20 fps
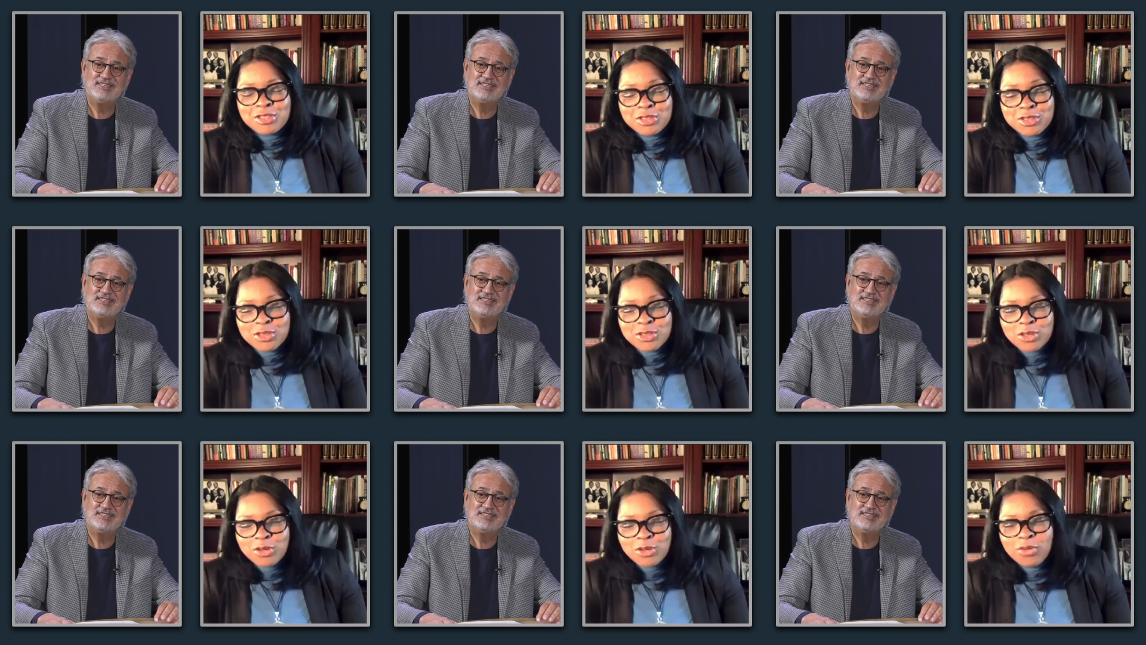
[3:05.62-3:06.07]

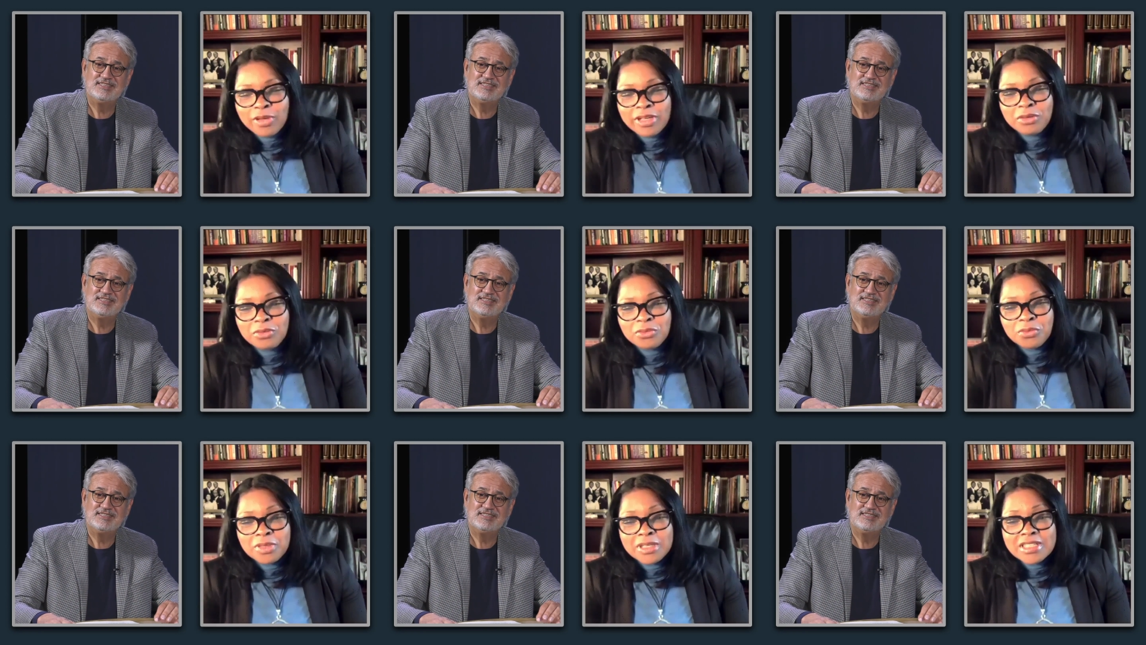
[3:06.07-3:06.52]

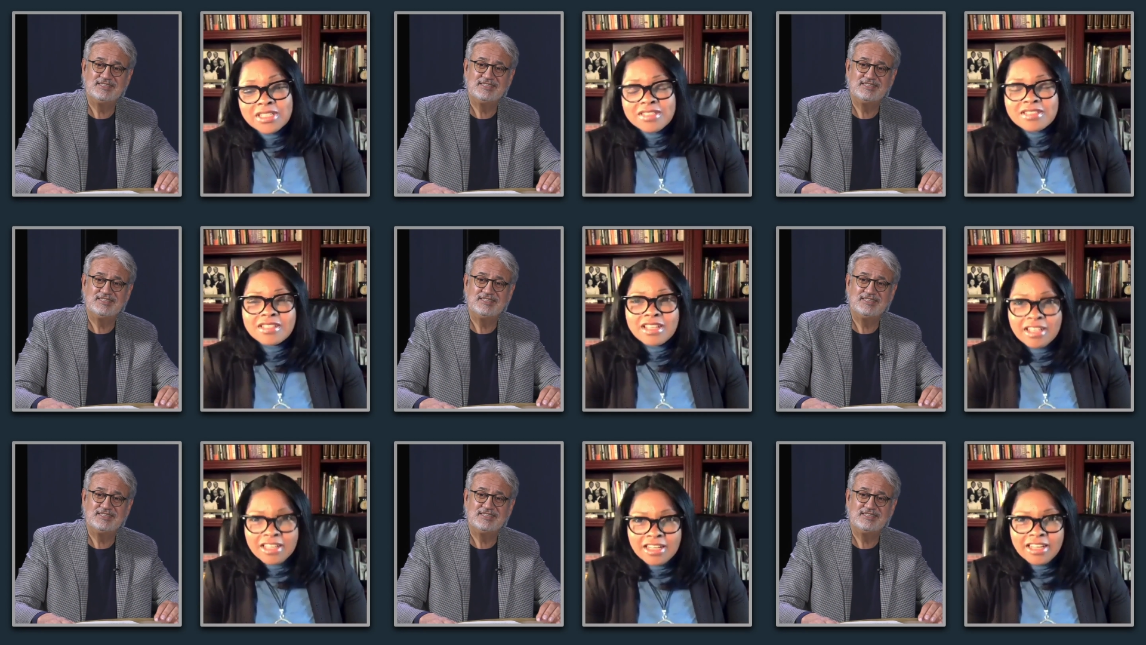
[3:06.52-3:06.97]
Speaker 1: so it
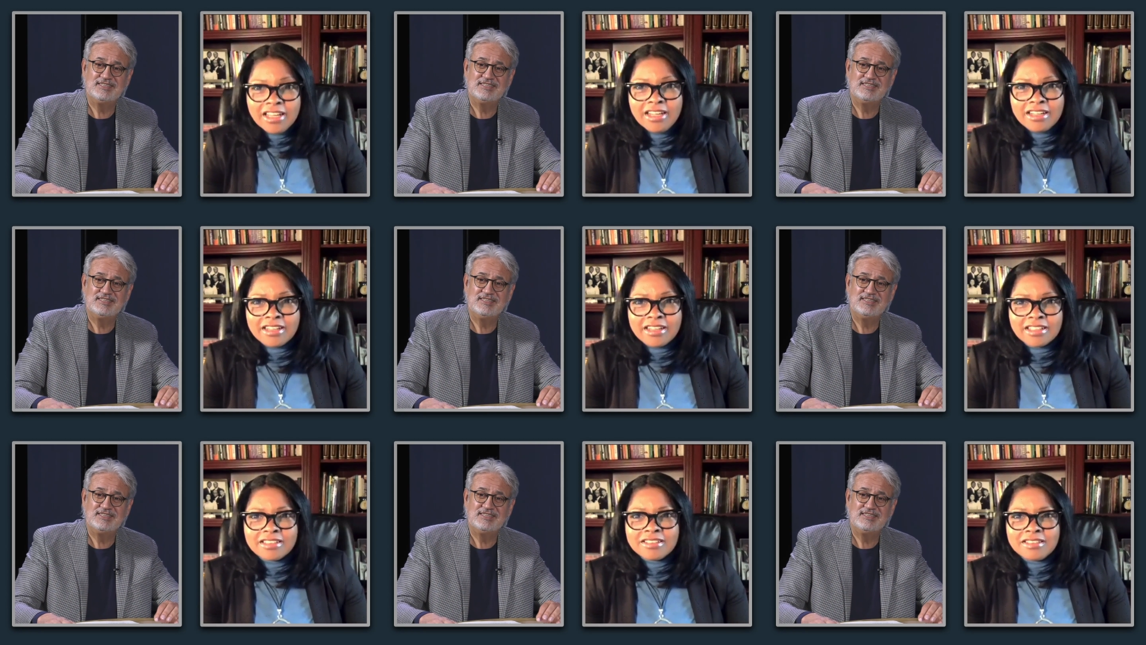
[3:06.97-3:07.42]
was
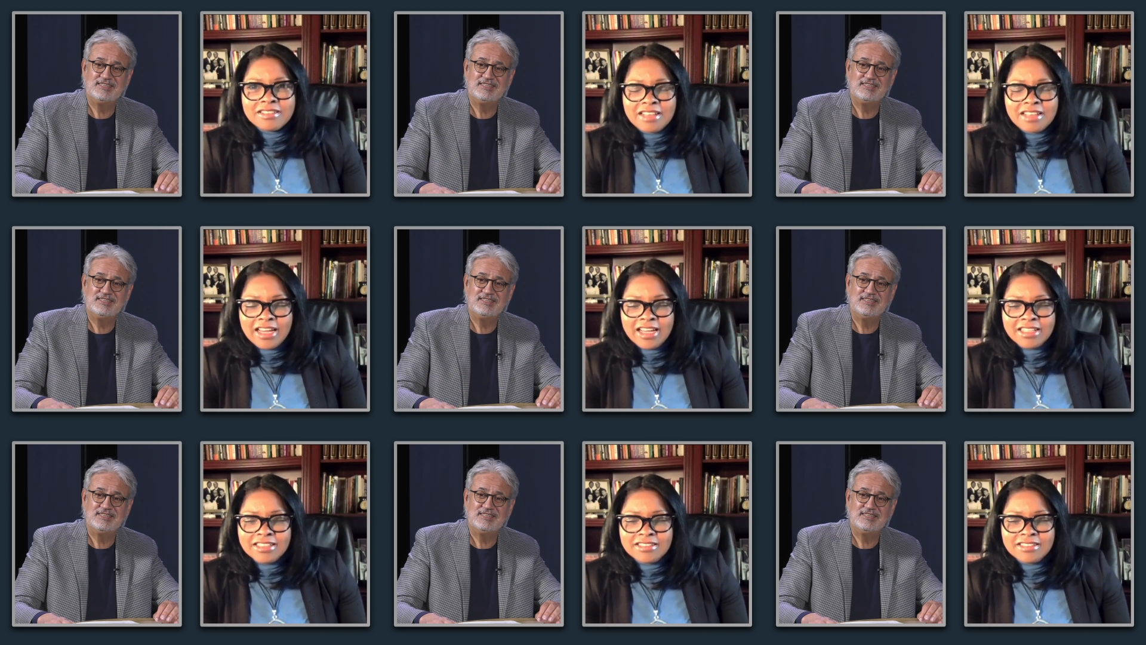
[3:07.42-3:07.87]

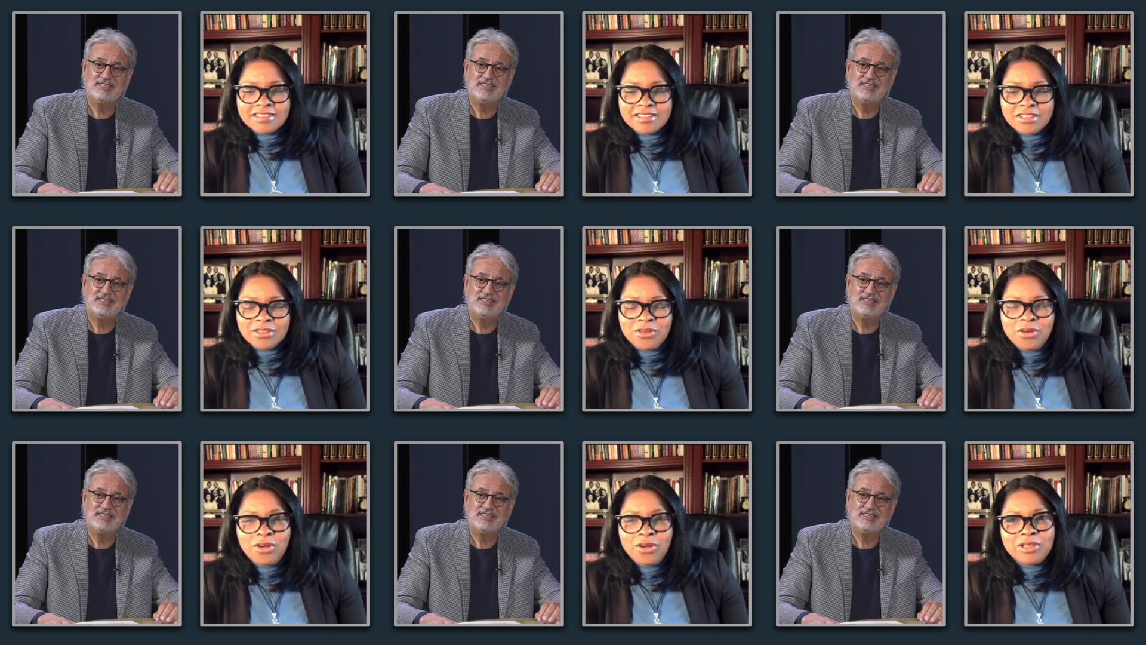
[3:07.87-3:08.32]
clear
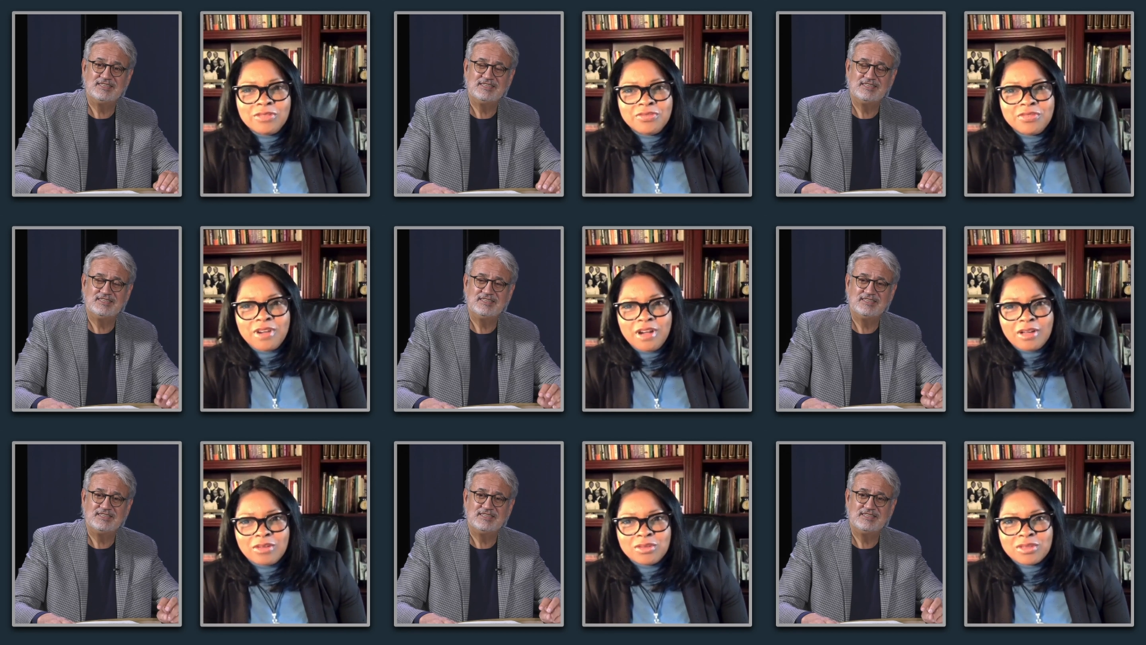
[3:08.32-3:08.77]
that the
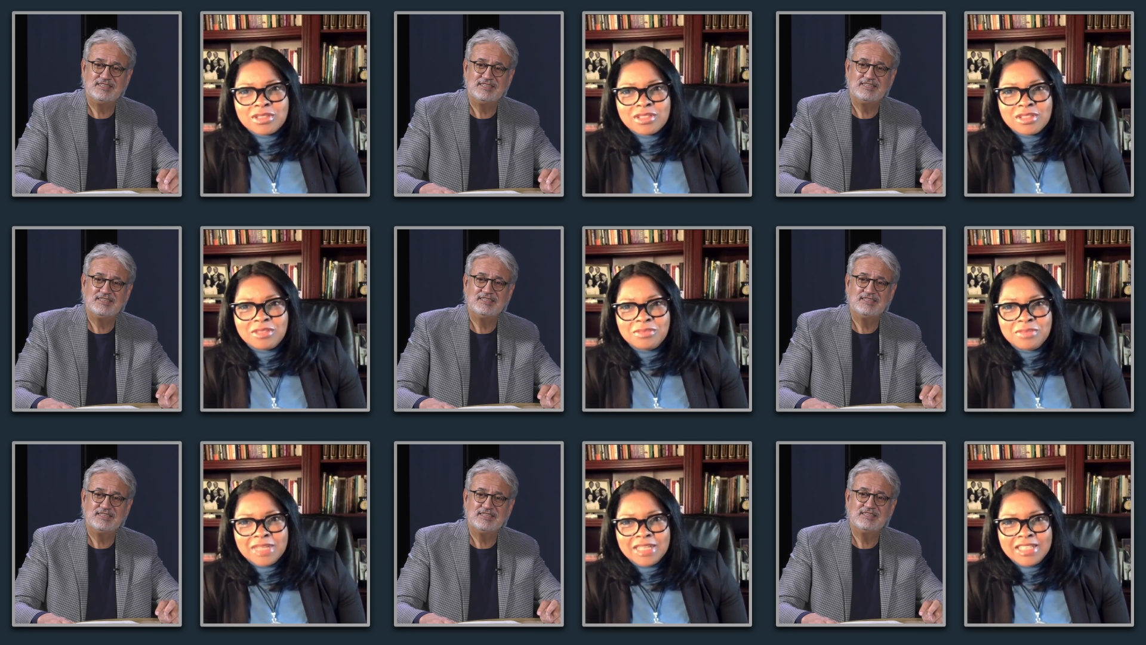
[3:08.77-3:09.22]
call of
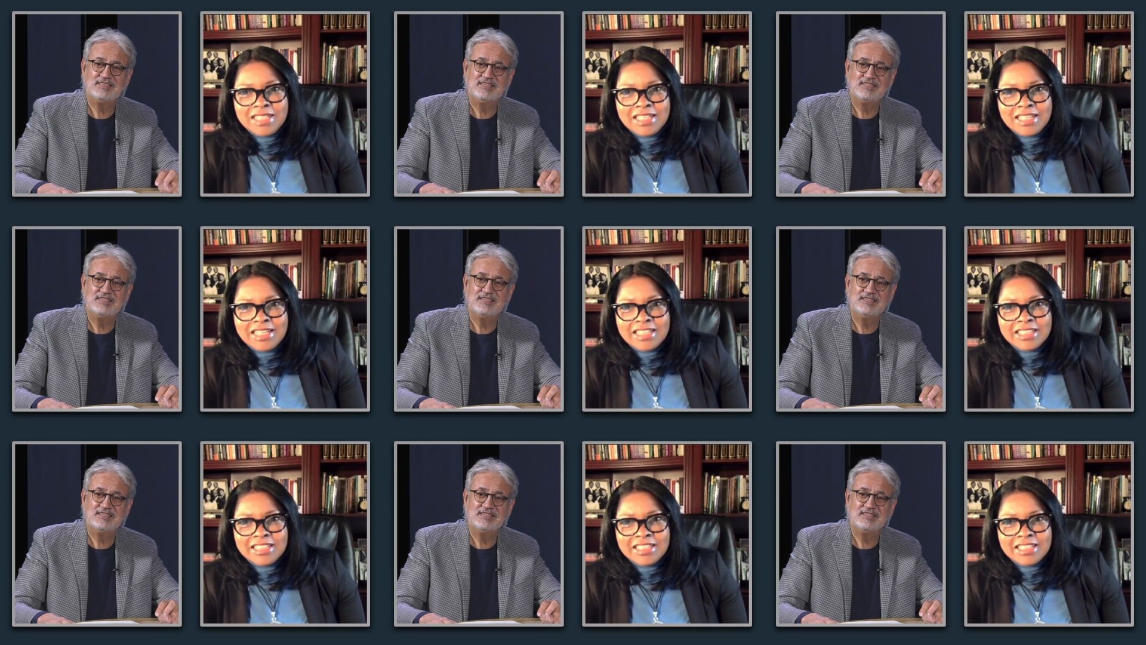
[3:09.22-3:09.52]
God was on my